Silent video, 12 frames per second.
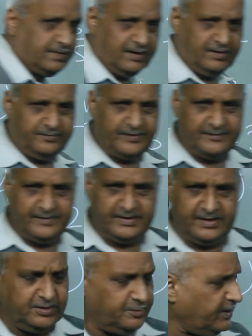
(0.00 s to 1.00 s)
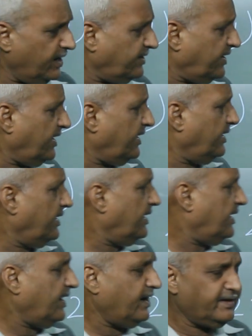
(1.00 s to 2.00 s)
35 as a numerator
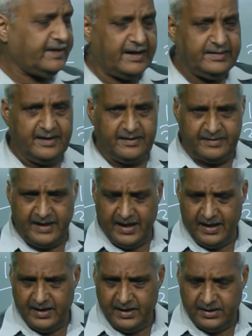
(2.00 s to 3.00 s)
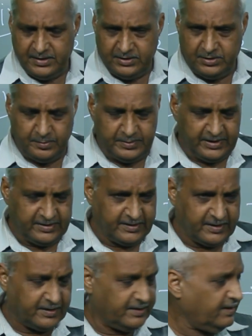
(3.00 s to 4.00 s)
and 9 as a
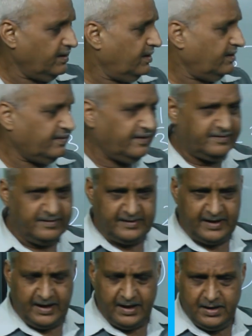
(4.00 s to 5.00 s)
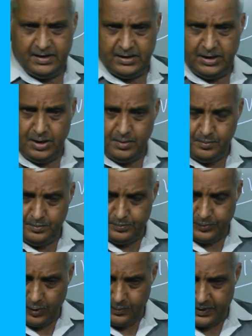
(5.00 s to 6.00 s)
denominator. This is a
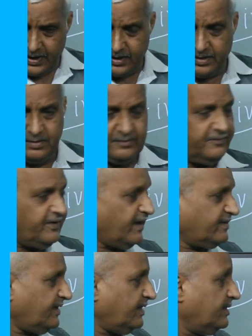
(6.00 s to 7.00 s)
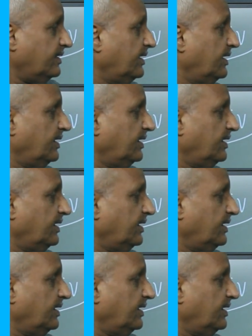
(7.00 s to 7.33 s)
improper fraction.